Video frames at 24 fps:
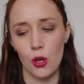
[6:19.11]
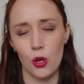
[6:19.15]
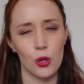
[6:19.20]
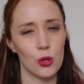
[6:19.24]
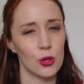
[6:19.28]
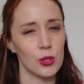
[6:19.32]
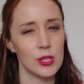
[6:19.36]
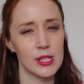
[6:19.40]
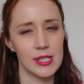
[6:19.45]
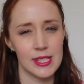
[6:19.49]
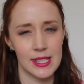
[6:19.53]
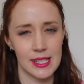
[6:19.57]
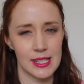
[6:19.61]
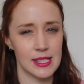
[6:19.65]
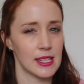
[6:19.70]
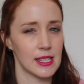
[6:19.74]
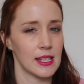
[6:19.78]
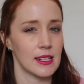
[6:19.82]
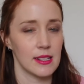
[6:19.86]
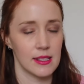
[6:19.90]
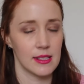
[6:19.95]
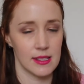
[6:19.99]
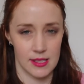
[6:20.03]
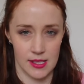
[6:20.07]
who does this
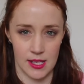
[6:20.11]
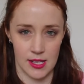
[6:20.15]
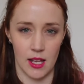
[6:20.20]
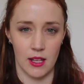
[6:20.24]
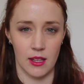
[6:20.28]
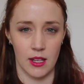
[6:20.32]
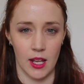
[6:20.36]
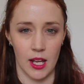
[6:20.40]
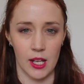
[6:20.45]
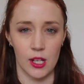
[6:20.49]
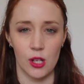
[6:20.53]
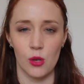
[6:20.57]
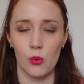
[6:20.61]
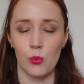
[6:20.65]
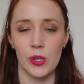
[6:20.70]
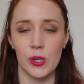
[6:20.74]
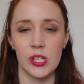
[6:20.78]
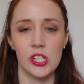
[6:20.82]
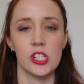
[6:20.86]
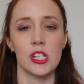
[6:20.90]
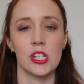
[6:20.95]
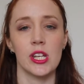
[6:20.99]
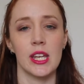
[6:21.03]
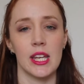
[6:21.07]
sentence sound like?
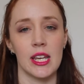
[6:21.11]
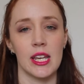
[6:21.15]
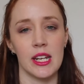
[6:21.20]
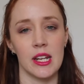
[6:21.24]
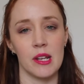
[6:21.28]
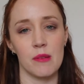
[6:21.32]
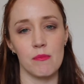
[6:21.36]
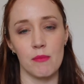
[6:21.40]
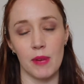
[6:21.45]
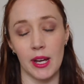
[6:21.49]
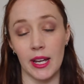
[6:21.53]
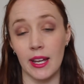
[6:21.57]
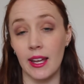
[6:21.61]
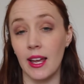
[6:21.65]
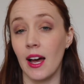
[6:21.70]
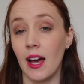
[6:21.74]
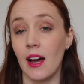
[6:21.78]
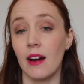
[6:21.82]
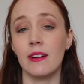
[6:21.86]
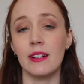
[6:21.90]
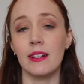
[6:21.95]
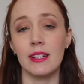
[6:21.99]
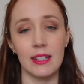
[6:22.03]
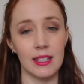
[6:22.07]
Which kid in my
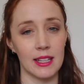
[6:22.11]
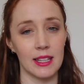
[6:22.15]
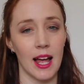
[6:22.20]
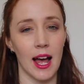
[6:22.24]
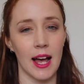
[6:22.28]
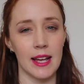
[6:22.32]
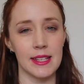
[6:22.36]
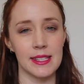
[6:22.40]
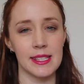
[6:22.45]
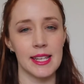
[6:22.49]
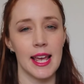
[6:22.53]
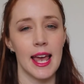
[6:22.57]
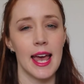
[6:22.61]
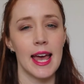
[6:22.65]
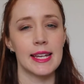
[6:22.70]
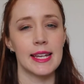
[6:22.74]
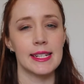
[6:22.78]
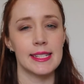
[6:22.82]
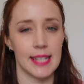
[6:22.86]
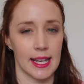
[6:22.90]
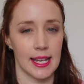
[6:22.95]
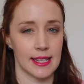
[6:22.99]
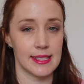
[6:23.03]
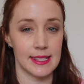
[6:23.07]
current class
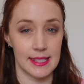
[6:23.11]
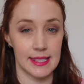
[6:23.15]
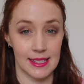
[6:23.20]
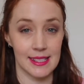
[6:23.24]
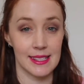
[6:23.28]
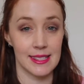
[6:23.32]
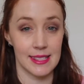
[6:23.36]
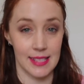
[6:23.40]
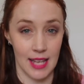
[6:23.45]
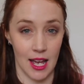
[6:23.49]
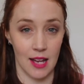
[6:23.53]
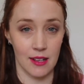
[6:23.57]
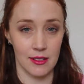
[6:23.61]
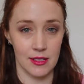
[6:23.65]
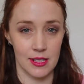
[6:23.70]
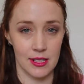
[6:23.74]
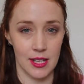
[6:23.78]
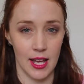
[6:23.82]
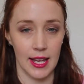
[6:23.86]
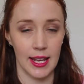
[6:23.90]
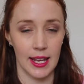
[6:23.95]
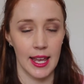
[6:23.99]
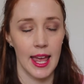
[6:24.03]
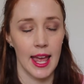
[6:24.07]
does this sound
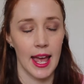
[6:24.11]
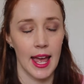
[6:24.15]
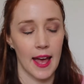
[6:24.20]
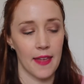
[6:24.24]
like?